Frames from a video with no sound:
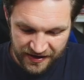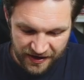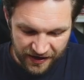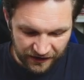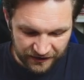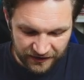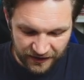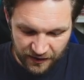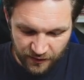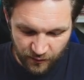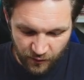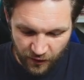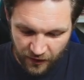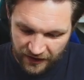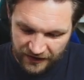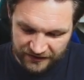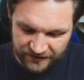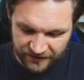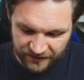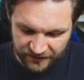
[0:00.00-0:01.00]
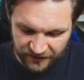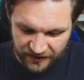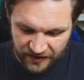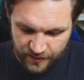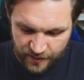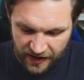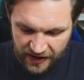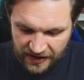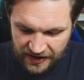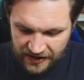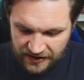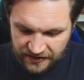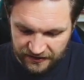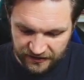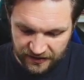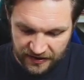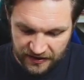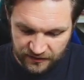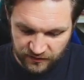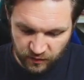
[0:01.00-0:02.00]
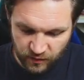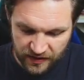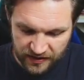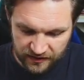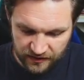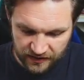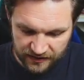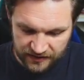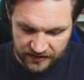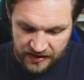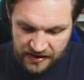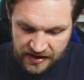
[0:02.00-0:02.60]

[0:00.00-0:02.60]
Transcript: I don't know why. It's just something about it. And it's weird, like,